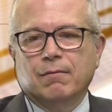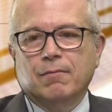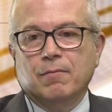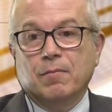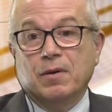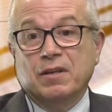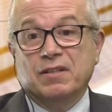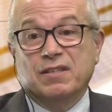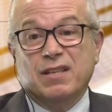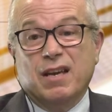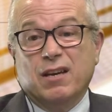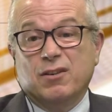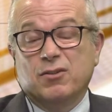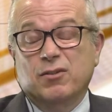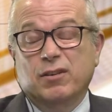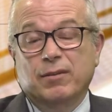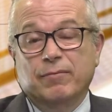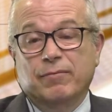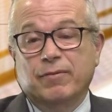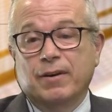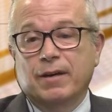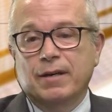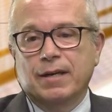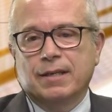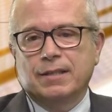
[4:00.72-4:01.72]
actually a
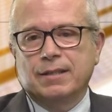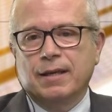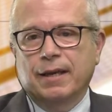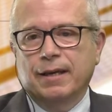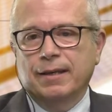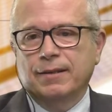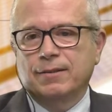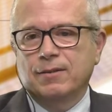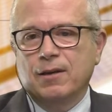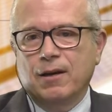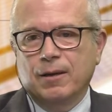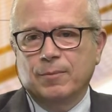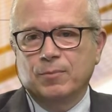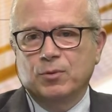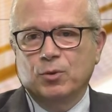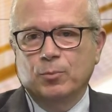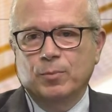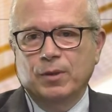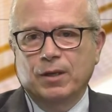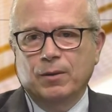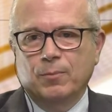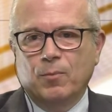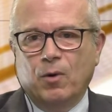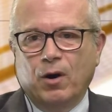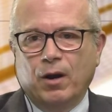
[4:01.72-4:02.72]
very exciting time to be
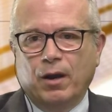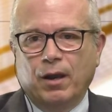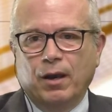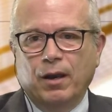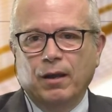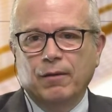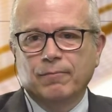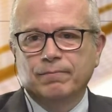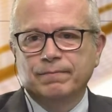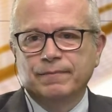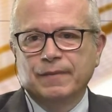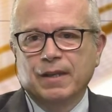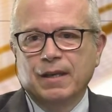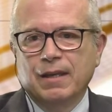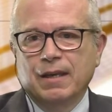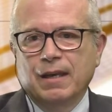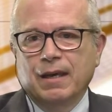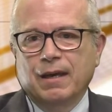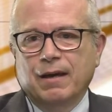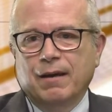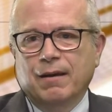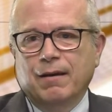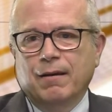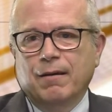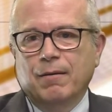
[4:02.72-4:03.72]
in marketing,
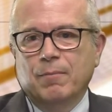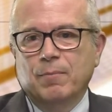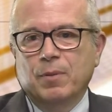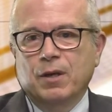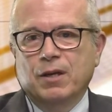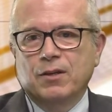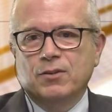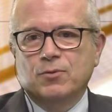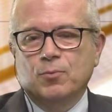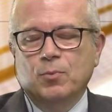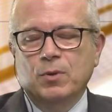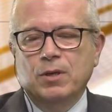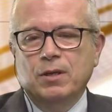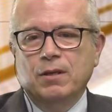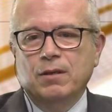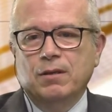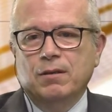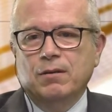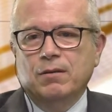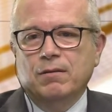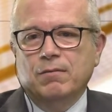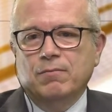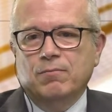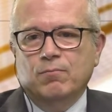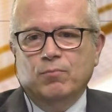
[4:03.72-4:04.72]
because
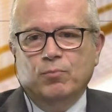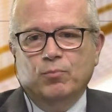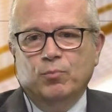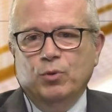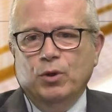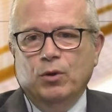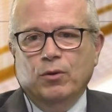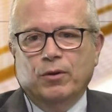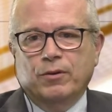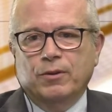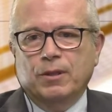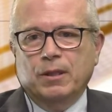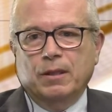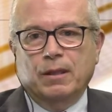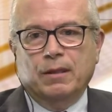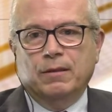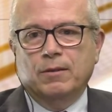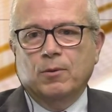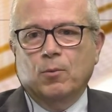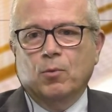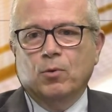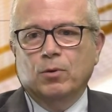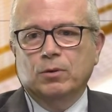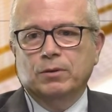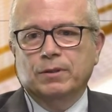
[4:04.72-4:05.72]
we looked at the
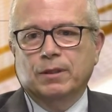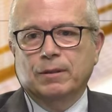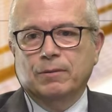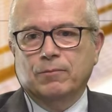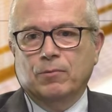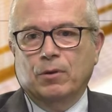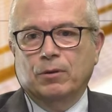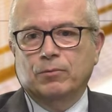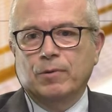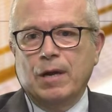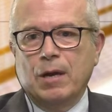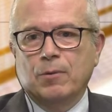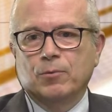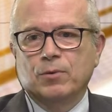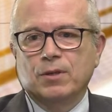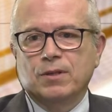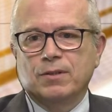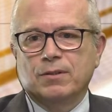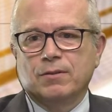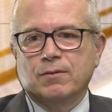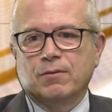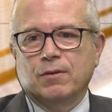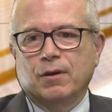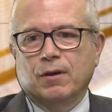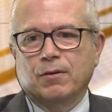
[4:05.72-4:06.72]
world around
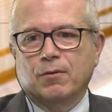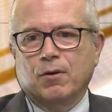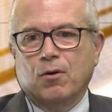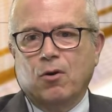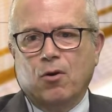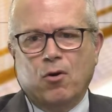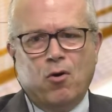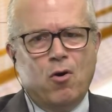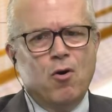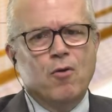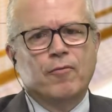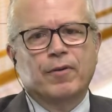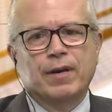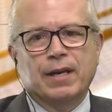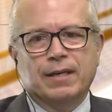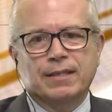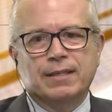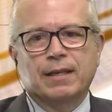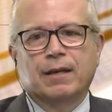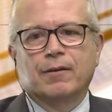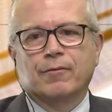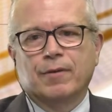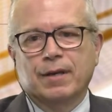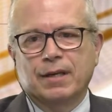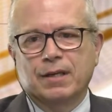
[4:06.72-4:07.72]
us. COVID
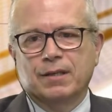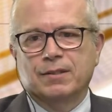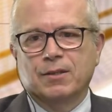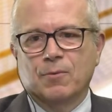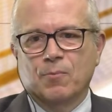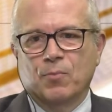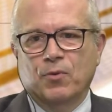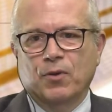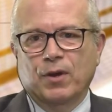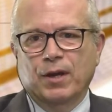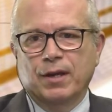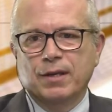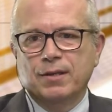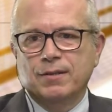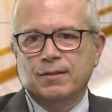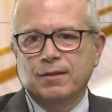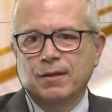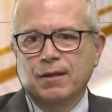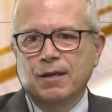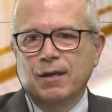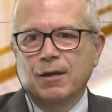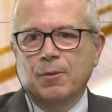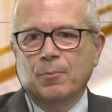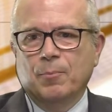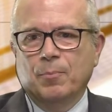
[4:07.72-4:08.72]
accelerated some things,
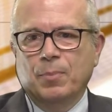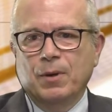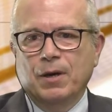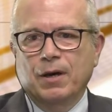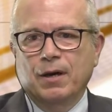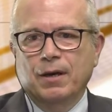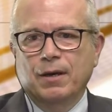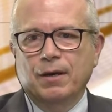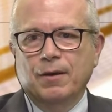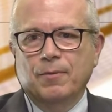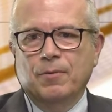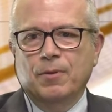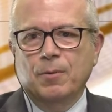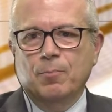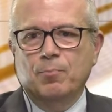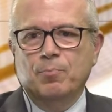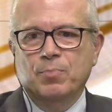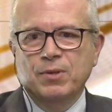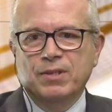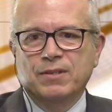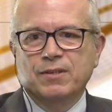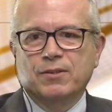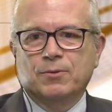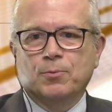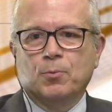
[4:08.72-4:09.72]
but the
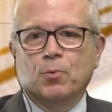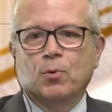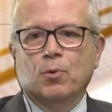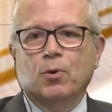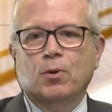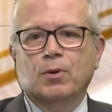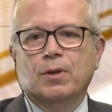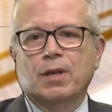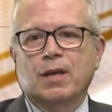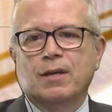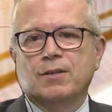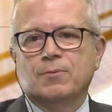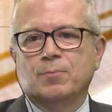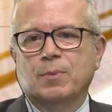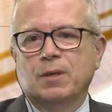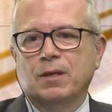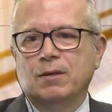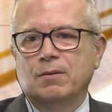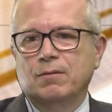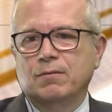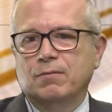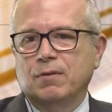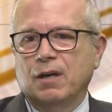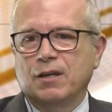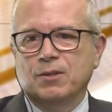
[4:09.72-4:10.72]
business world has
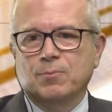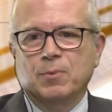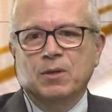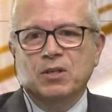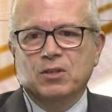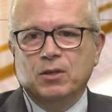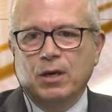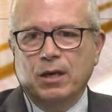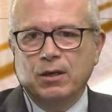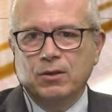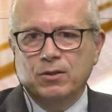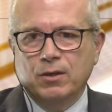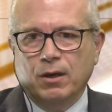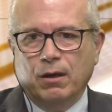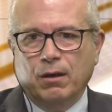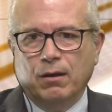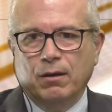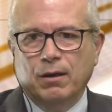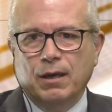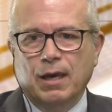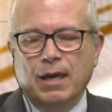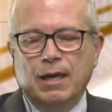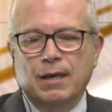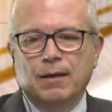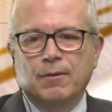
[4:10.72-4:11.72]
been changing,
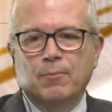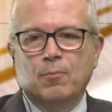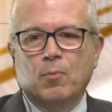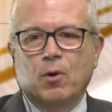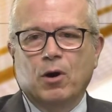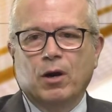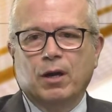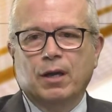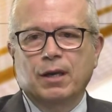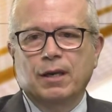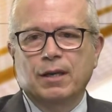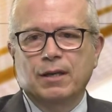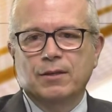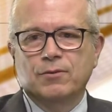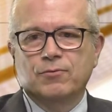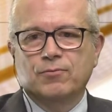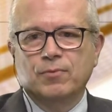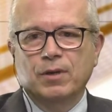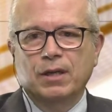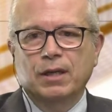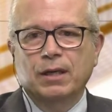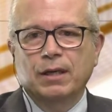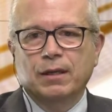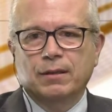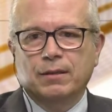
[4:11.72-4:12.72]
and marketing is
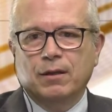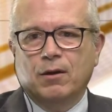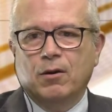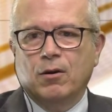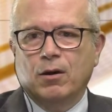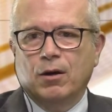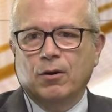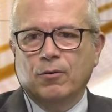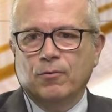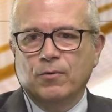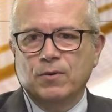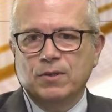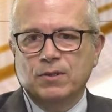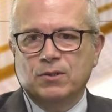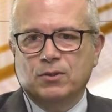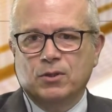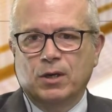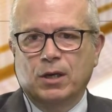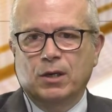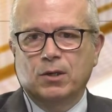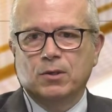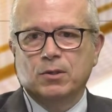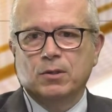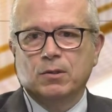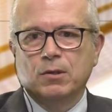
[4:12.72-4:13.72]
really at the heart of this
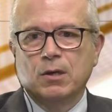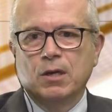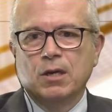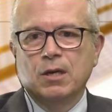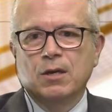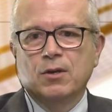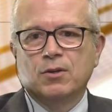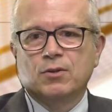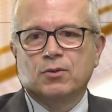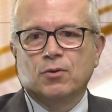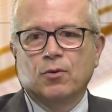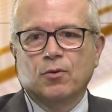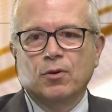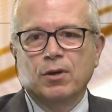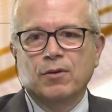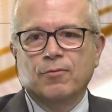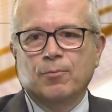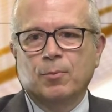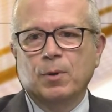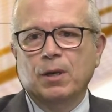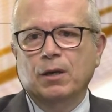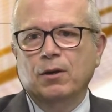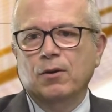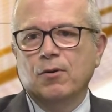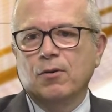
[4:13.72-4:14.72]
change. So if
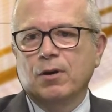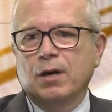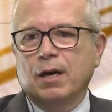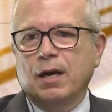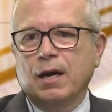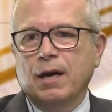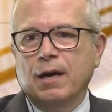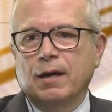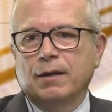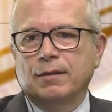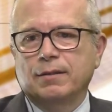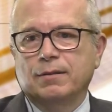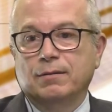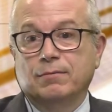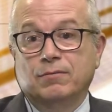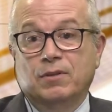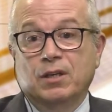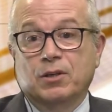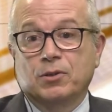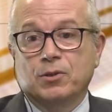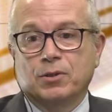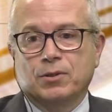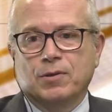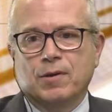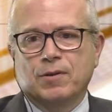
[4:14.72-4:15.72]
we look at
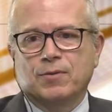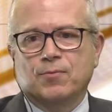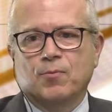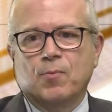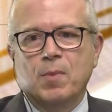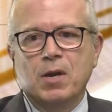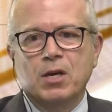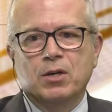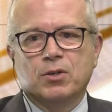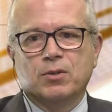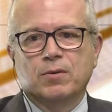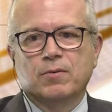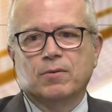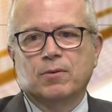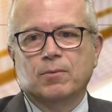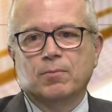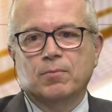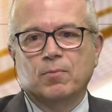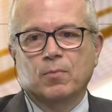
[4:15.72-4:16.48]
digital transformation,